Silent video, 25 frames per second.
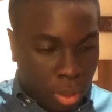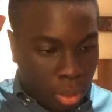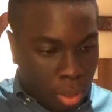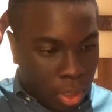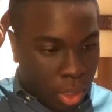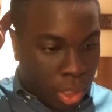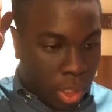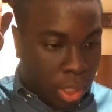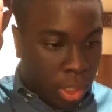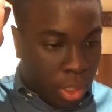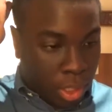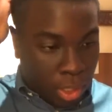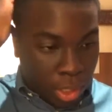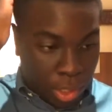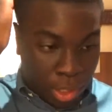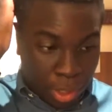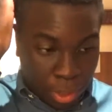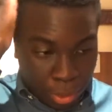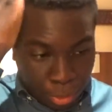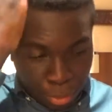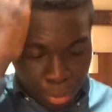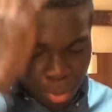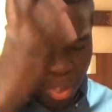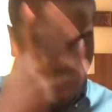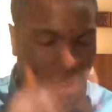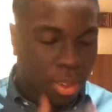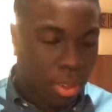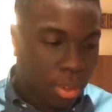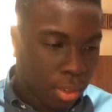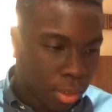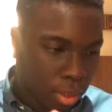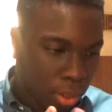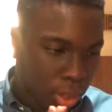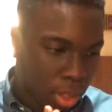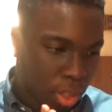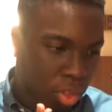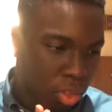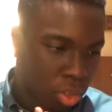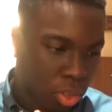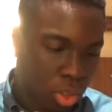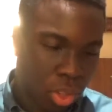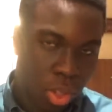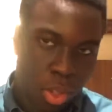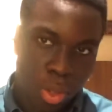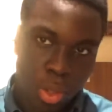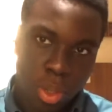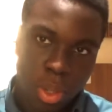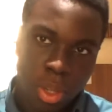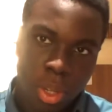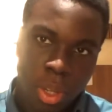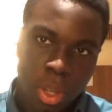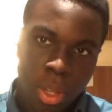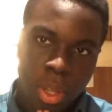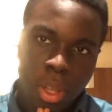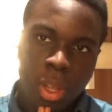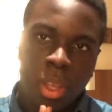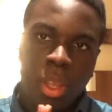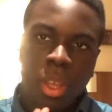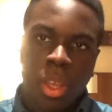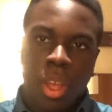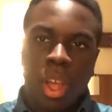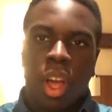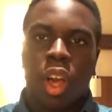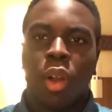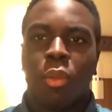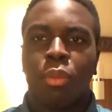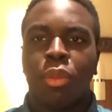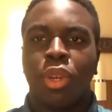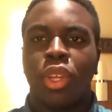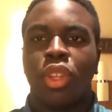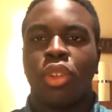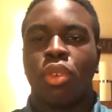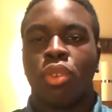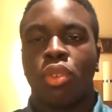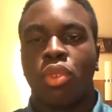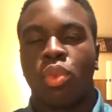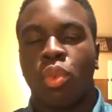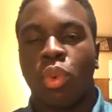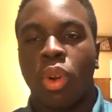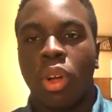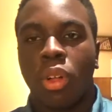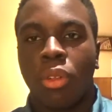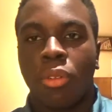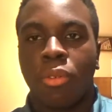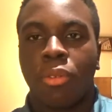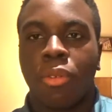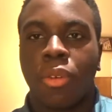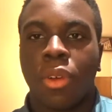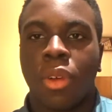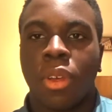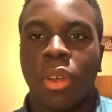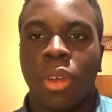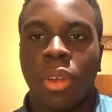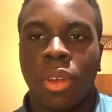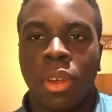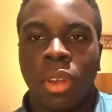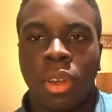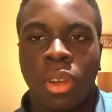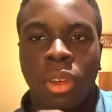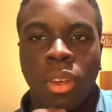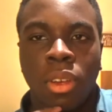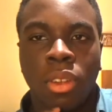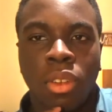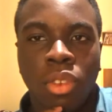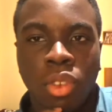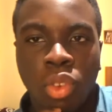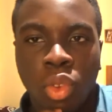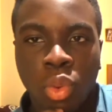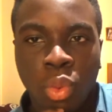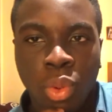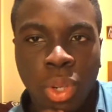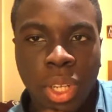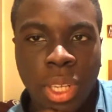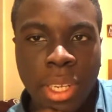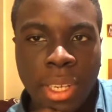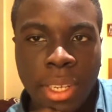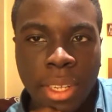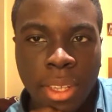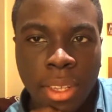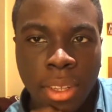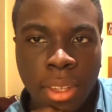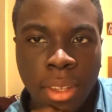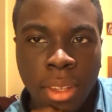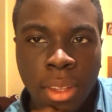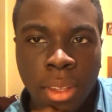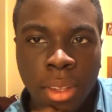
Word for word: Yeah, next year I'll be in year 12, doing